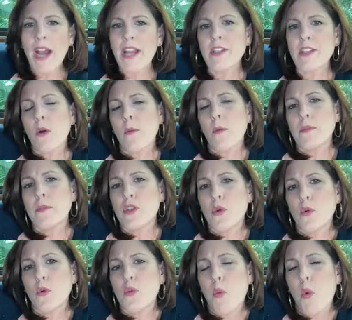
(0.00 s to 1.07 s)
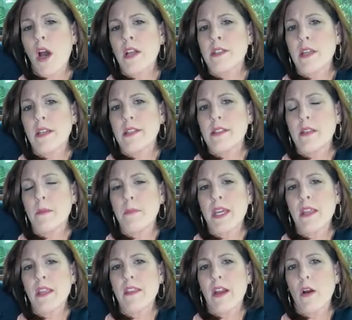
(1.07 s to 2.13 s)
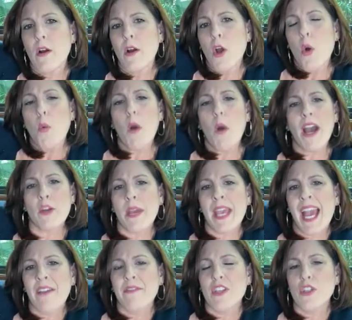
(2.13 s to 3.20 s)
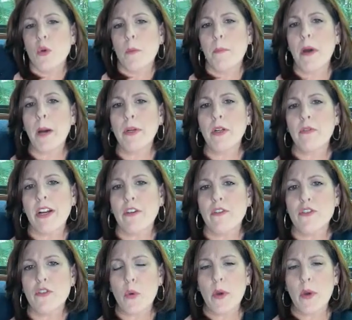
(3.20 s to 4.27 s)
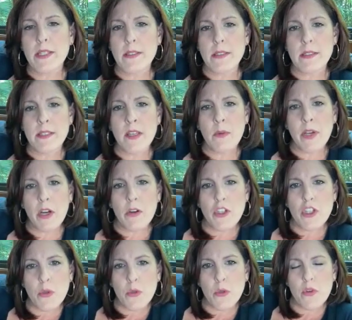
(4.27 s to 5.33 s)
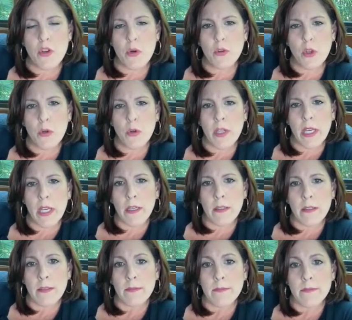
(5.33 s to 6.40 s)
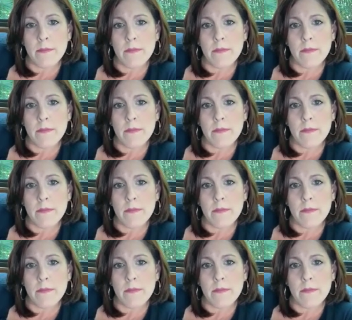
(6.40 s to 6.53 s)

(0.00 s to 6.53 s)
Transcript: Why don't schools want us to be there? Why do we have to do a public records request to see what our children are learning?